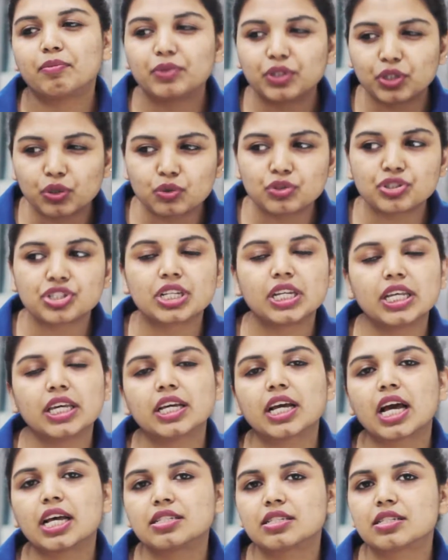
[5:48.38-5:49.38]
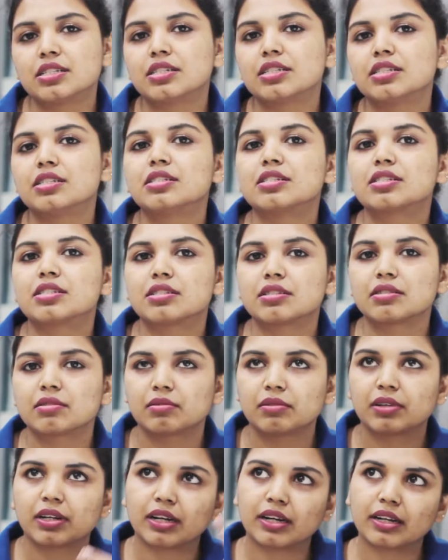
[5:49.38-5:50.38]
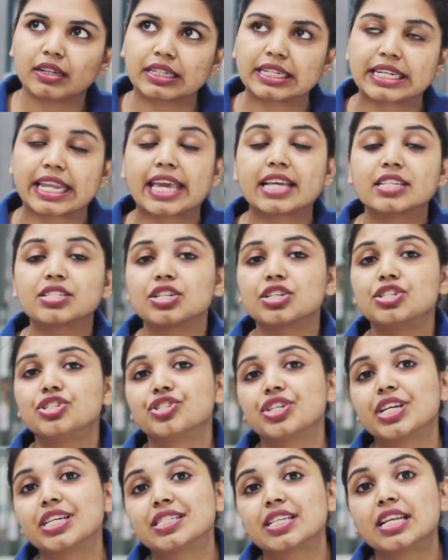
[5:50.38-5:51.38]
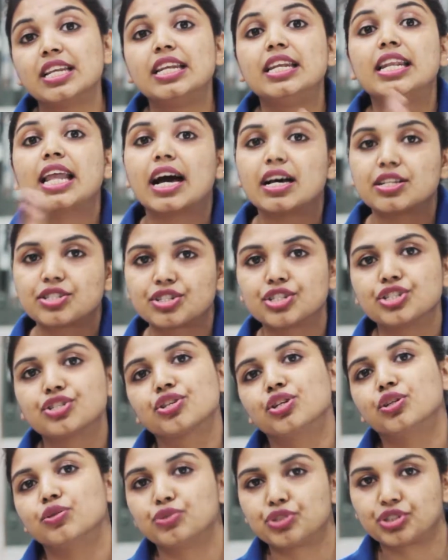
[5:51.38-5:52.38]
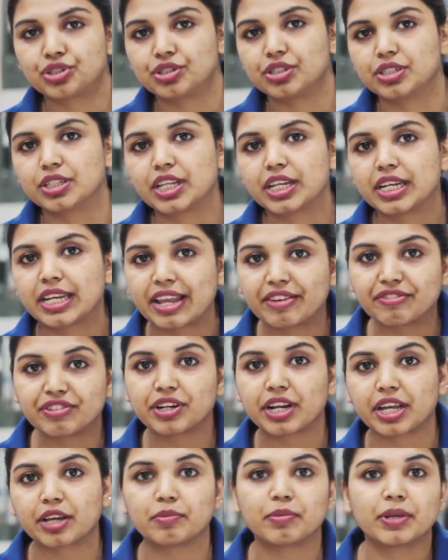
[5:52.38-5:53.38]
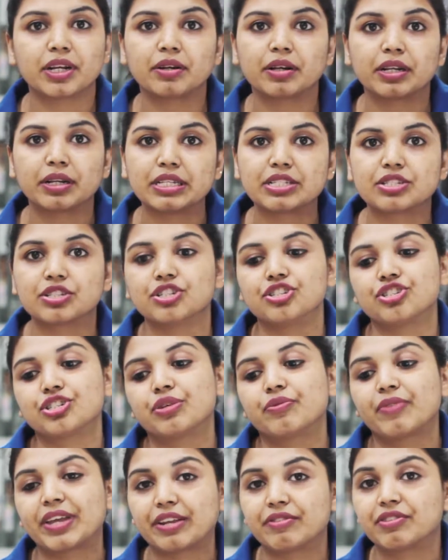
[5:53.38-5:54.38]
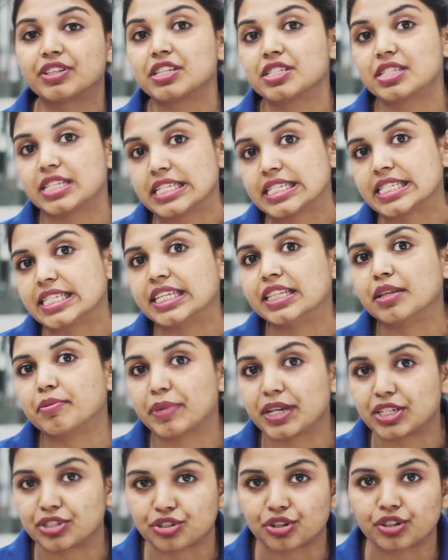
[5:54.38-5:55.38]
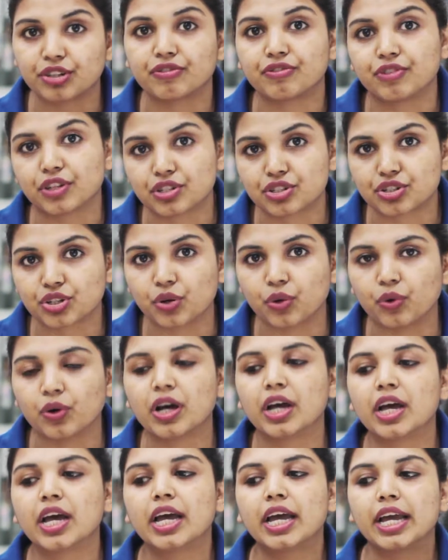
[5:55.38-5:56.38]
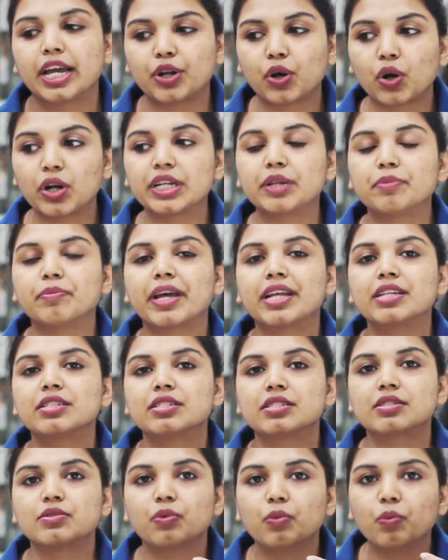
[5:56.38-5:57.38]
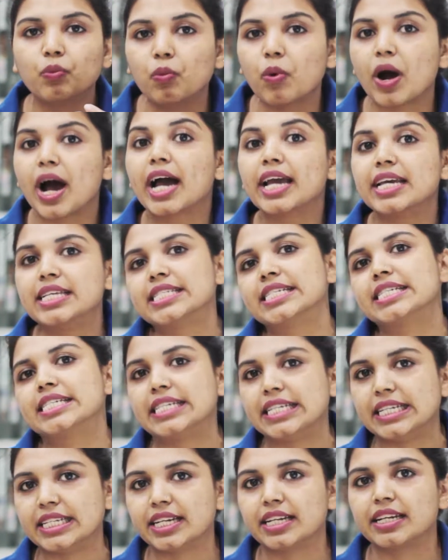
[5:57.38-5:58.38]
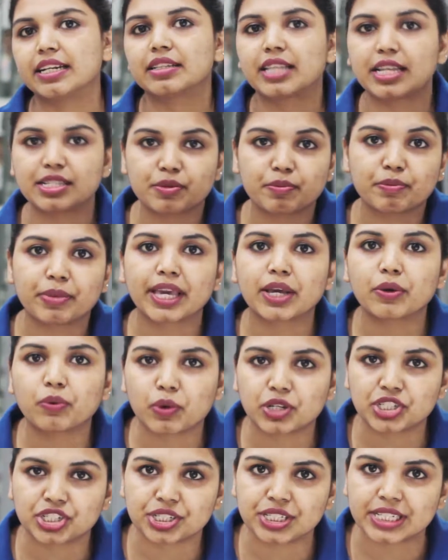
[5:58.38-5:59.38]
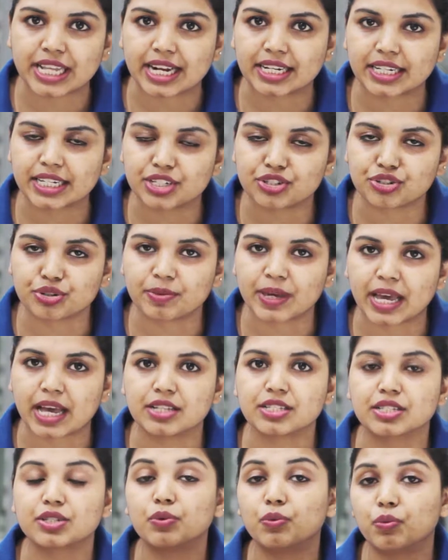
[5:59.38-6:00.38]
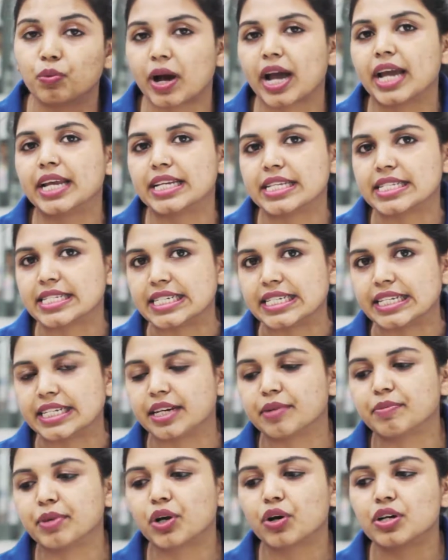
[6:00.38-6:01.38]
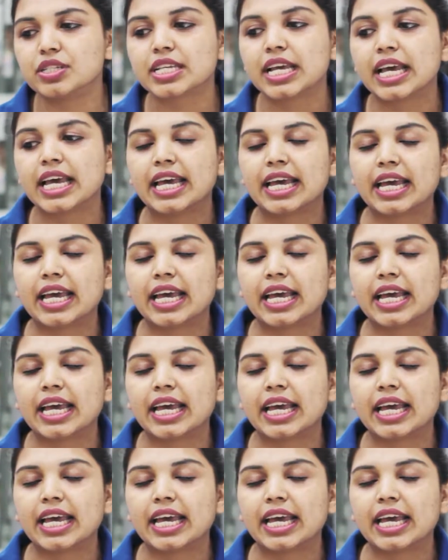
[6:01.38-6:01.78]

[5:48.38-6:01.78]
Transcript: Usually consultants take surgery as a last resolution. They never recommend any surgery whenever they see the patient on the first go. It all depends, why is it needed? There's a big question that needs to be answered, why it is needed, because